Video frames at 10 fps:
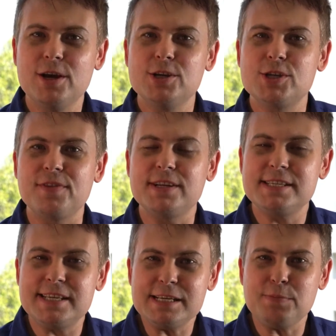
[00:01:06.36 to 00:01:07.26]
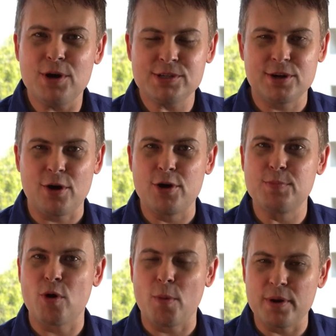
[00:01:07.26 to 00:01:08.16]
So if the deceased person owned
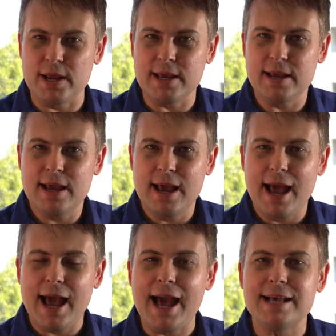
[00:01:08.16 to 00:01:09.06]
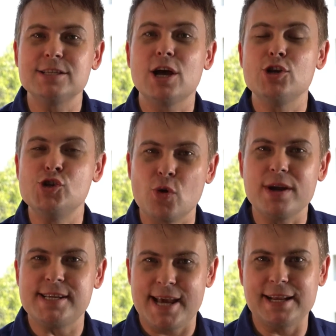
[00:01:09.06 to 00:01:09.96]
property as
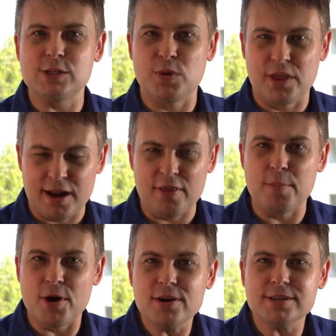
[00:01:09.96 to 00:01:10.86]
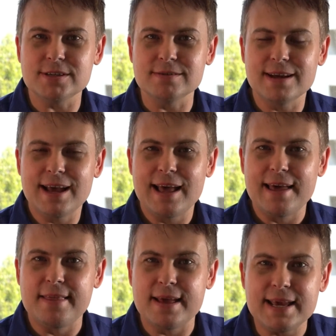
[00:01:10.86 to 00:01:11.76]
joint tenants with another person,
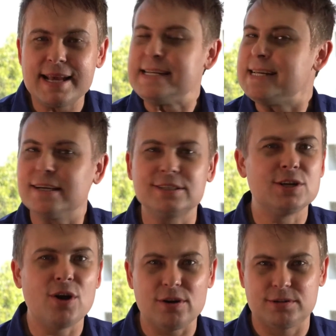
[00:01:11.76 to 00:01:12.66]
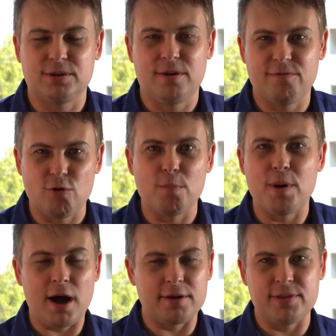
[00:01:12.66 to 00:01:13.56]
then it does not form
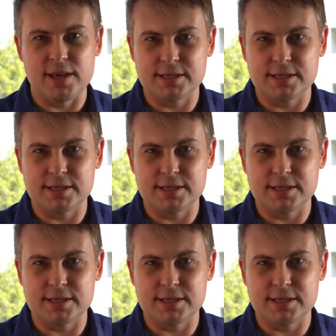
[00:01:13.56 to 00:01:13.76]
part of the